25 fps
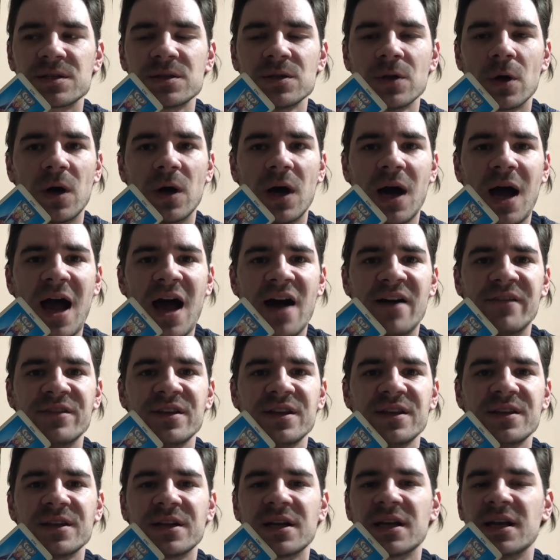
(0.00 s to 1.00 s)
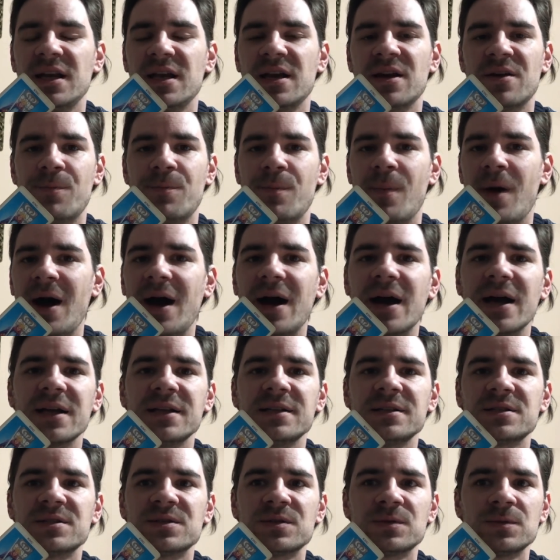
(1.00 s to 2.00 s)
not having the clear
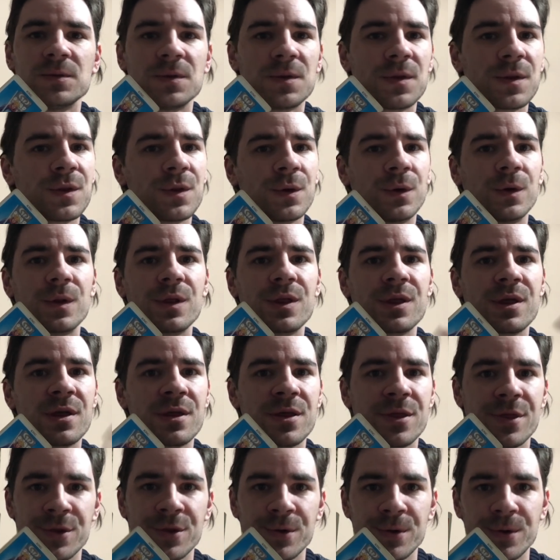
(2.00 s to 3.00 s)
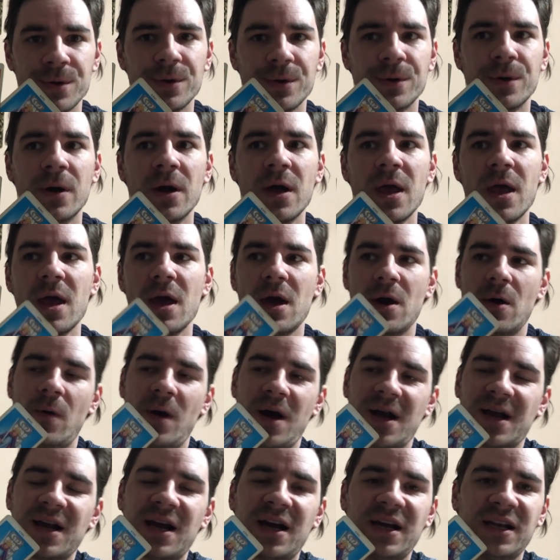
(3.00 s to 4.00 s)
mind to thought through
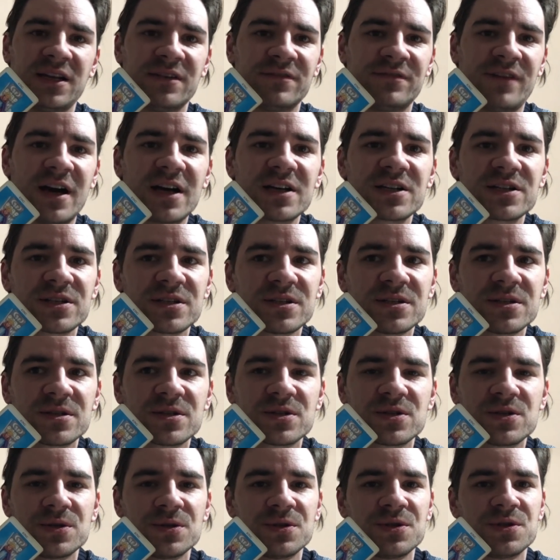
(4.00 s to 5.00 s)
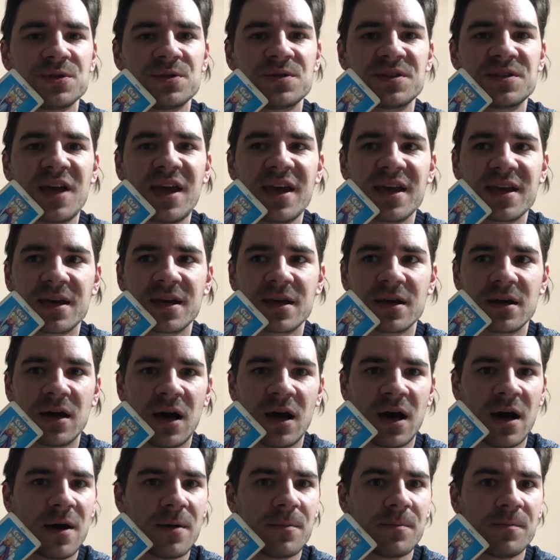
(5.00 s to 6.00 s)
what kind of actions should you take
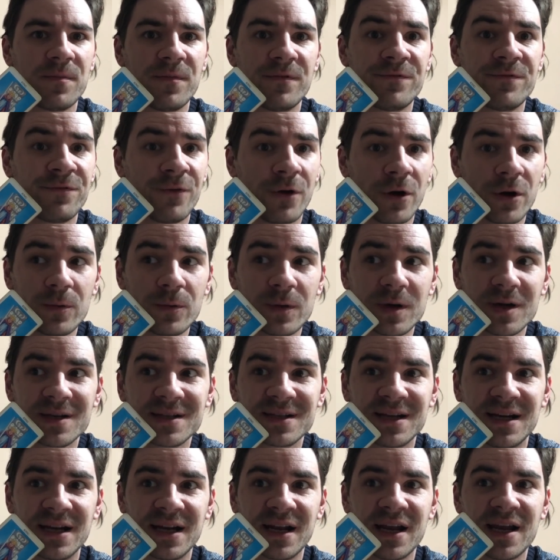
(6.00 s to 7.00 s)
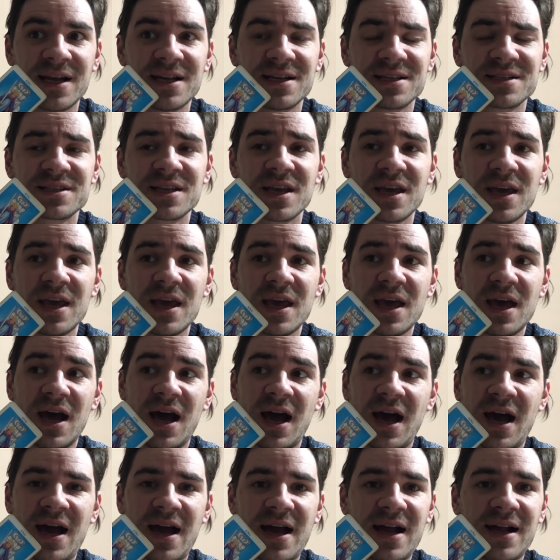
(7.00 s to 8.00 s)
um, forward that is
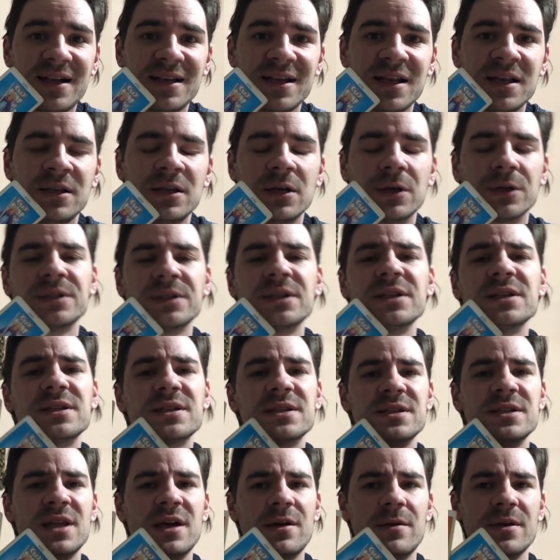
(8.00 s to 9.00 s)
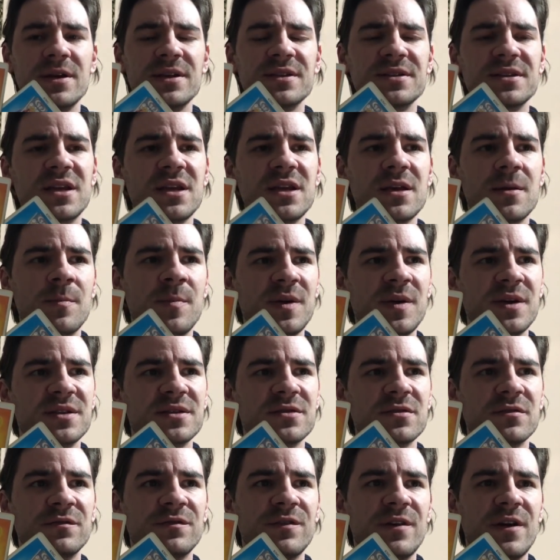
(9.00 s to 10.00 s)
and not that there is a, a bit
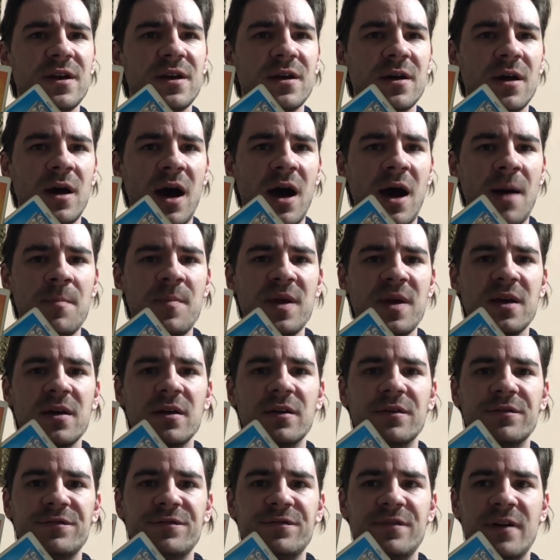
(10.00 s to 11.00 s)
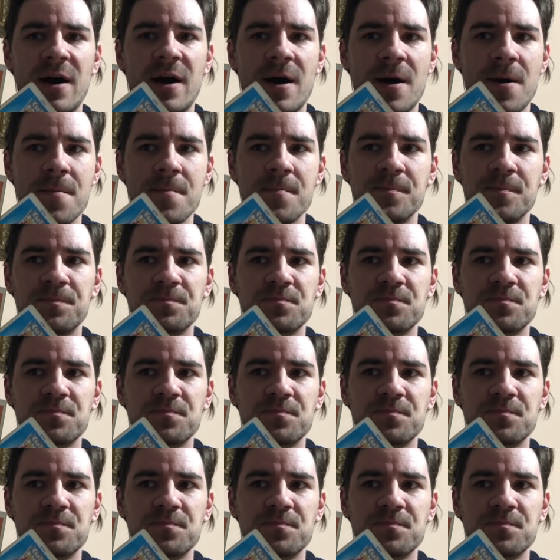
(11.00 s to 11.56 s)
of a, a big of um,